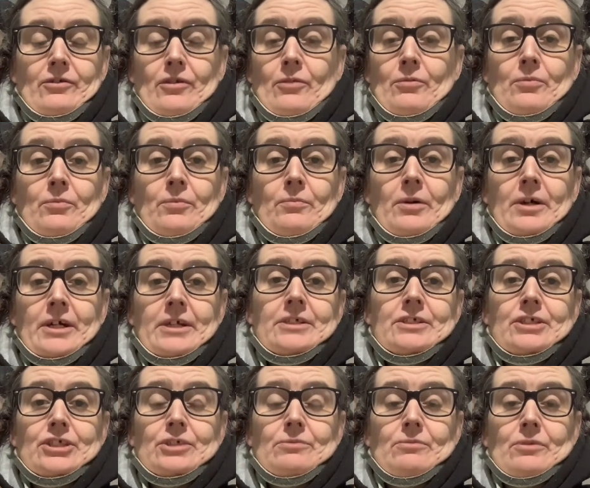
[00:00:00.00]
someone with my
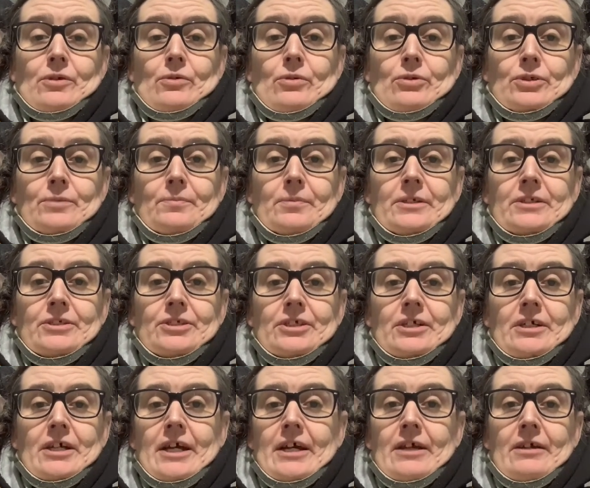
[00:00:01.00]
condition with
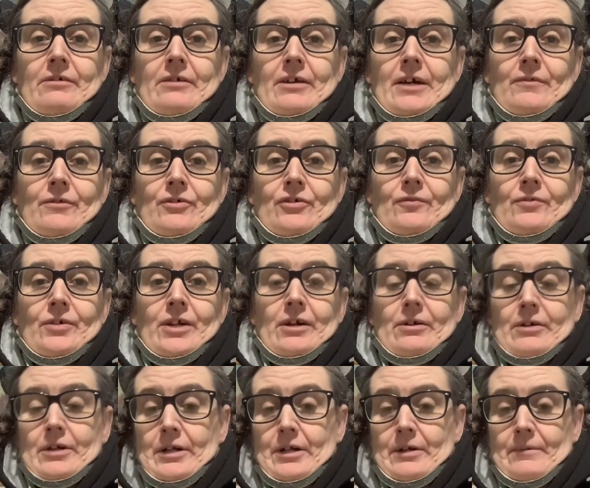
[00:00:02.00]
quadriplegia and have a different
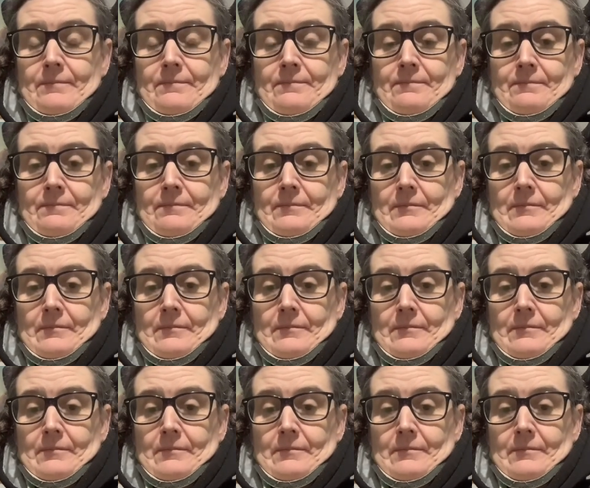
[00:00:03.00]
outcome.